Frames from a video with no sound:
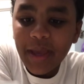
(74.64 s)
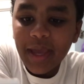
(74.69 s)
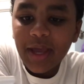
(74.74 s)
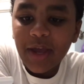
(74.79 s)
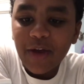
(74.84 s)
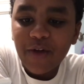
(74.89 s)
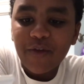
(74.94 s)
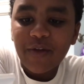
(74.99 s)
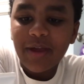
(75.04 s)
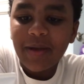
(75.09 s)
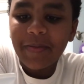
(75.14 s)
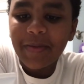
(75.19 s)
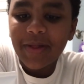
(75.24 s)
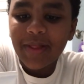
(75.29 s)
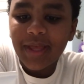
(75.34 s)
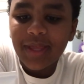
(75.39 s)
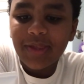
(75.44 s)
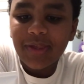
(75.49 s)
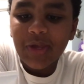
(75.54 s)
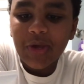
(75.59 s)
cream
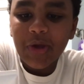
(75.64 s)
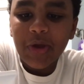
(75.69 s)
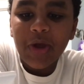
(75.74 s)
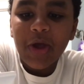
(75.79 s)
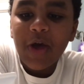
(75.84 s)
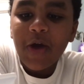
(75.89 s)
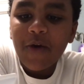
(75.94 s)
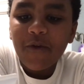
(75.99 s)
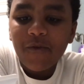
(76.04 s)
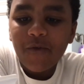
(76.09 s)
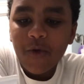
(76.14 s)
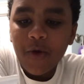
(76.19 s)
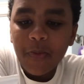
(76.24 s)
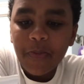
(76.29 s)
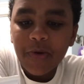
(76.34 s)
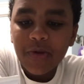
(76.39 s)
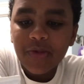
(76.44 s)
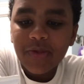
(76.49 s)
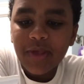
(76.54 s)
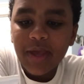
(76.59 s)
cleanser,
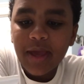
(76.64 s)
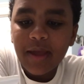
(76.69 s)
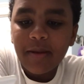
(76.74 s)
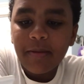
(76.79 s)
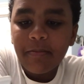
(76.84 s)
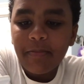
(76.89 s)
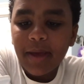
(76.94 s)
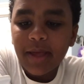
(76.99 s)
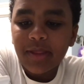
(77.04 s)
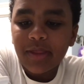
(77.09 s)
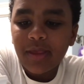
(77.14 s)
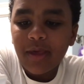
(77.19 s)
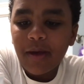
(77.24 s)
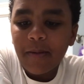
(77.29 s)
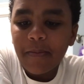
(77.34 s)
4% benzoyl